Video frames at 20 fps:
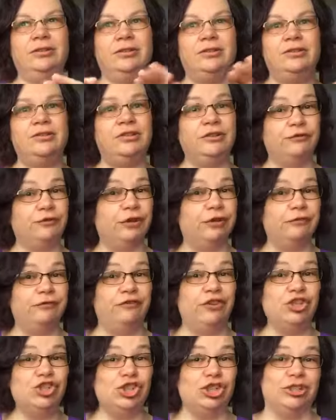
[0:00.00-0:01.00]
different
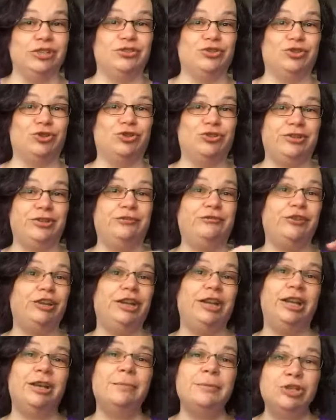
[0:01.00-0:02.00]
visions or
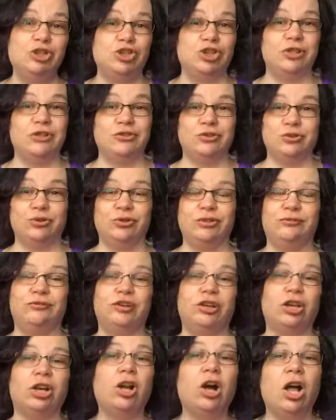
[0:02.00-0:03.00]
different images or
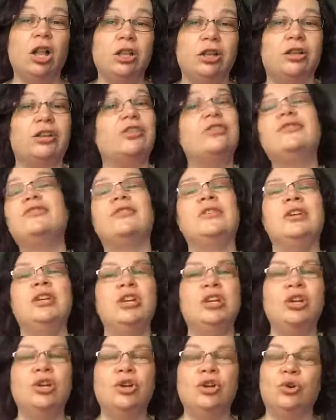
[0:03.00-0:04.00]
different colors
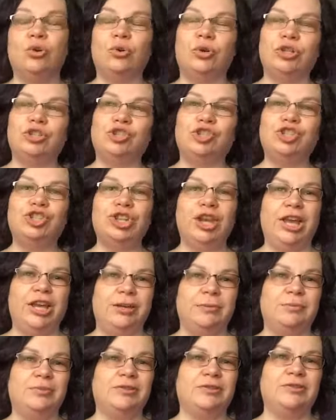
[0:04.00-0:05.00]
or
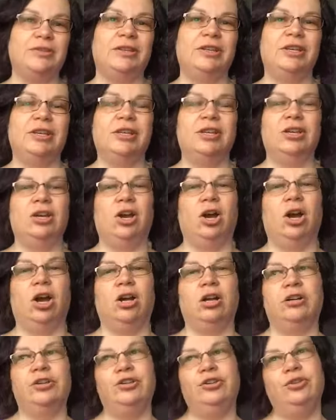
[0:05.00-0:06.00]
shapes?
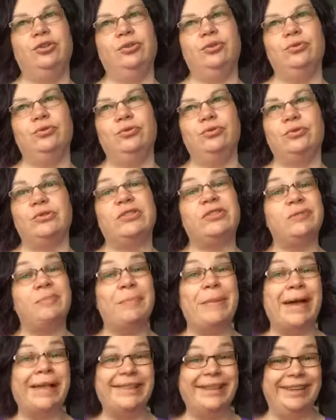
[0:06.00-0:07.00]
Are you
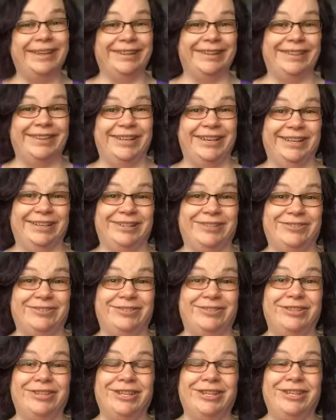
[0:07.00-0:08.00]
smelling
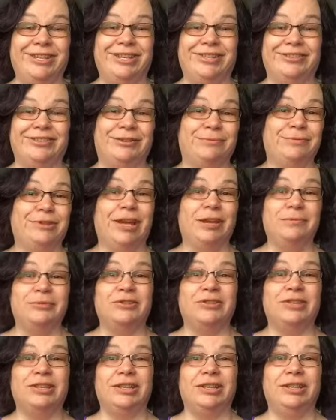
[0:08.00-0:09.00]
things?
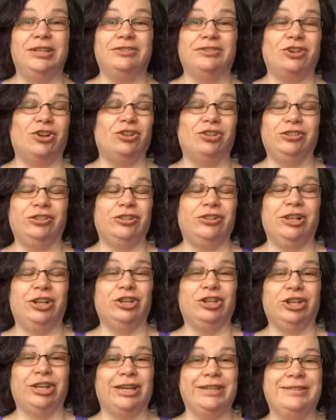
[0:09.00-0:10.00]
Sometimes it's called
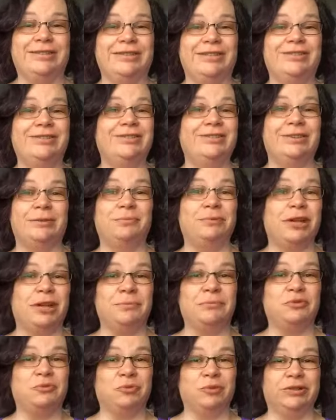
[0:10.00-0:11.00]
clairgustance.
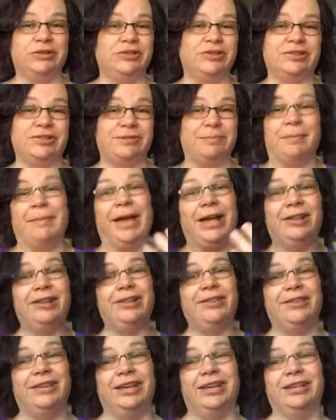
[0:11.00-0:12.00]
Sometimes we'll
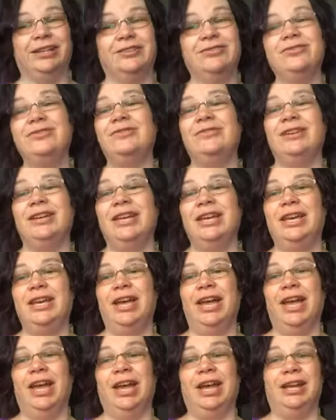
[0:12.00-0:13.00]
smell things.
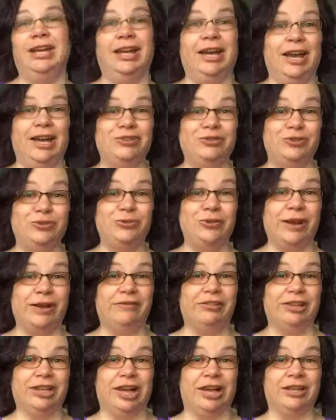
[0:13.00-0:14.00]
And I do
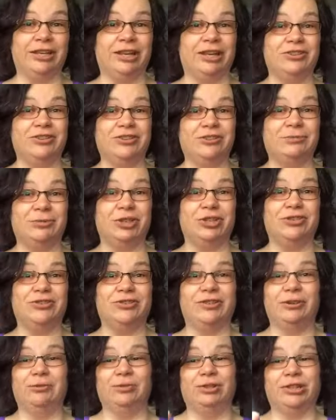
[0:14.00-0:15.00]
have a lot of customers
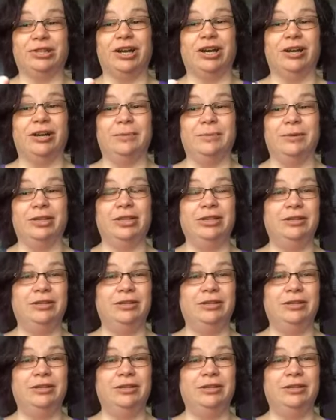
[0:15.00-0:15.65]
that will come